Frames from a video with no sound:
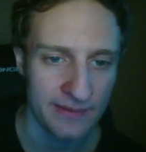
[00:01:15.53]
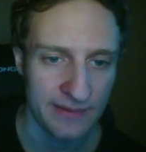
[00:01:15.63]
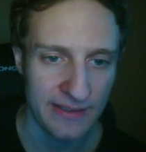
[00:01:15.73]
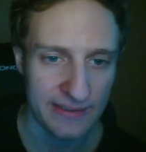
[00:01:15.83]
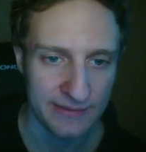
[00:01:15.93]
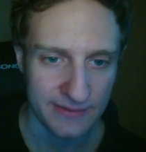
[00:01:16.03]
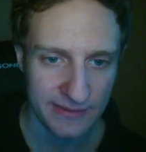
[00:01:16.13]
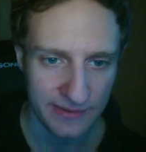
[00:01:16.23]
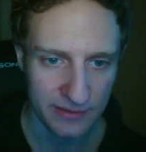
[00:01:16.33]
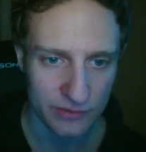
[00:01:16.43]
And
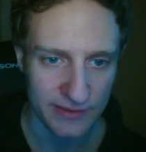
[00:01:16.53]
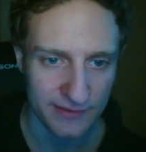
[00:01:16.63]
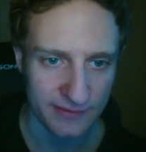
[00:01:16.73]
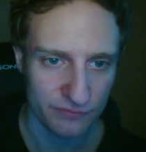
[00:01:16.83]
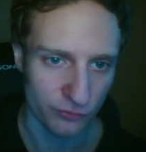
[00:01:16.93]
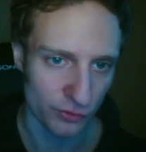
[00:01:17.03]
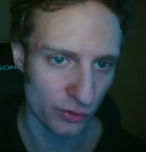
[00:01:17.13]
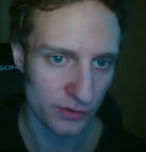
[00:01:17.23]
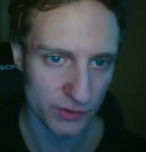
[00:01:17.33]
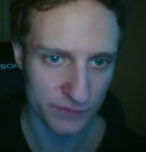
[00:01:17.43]
here is for
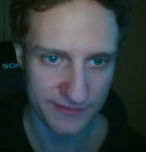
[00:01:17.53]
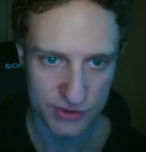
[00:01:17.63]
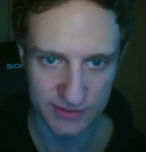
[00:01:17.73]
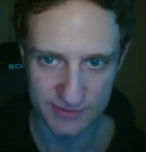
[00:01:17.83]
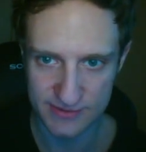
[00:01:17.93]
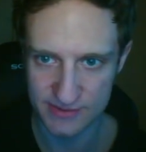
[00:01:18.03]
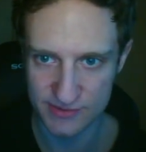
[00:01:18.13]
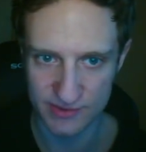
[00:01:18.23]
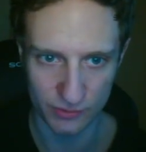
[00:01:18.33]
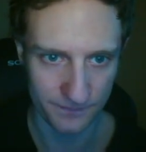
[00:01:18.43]
all questions.
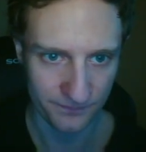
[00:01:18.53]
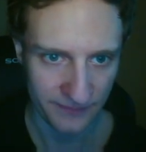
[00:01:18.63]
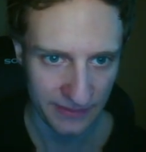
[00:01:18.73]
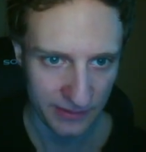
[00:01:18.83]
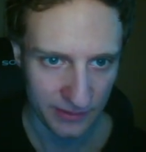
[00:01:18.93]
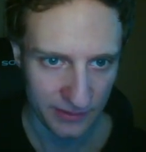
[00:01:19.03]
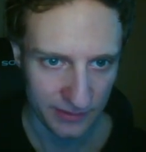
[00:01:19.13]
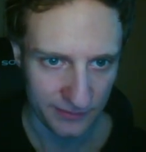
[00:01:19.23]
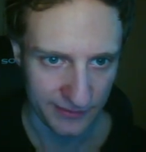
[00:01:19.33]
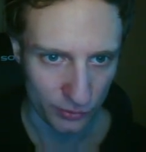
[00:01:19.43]
So
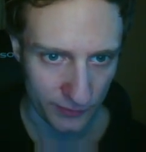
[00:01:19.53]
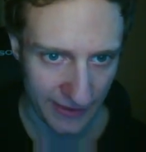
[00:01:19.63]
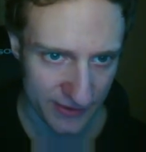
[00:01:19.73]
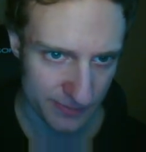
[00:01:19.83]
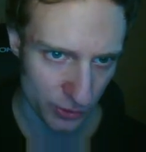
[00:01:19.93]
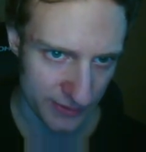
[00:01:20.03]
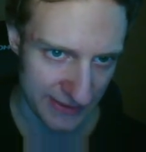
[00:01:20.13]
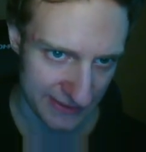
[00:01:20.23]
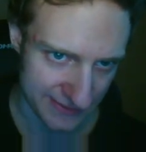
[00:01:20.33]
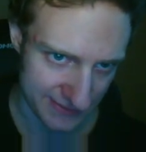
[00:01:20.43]
the non-expert
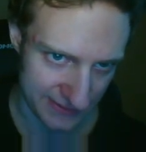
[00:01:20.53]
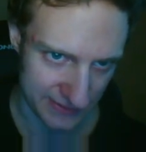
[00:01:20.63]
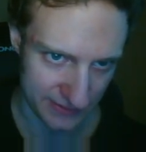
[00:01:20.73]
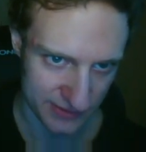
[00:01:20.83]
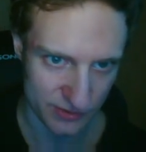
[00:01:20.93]
had an